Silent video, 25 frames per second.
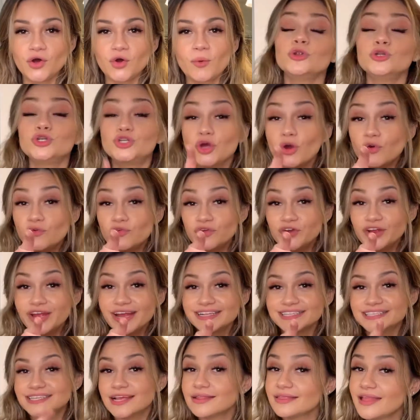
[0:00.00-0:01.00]
Don't forget to
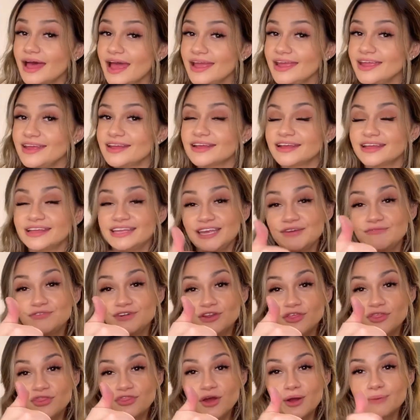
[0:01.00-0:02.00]
like, give it a
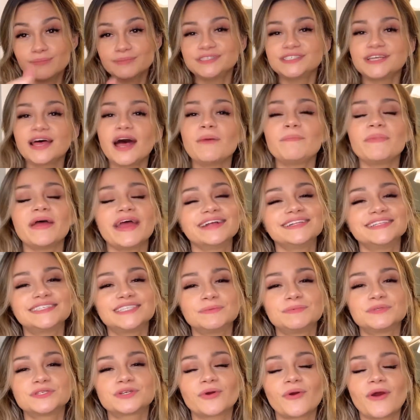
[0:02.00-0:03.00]
thumbs up, and
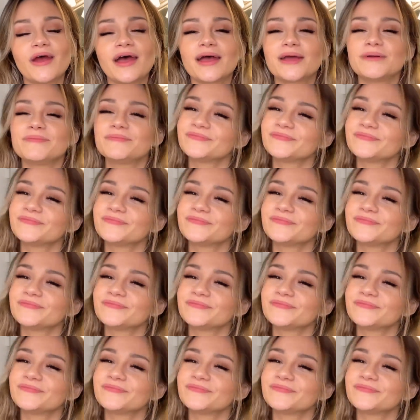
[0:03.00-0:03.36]
subscribe.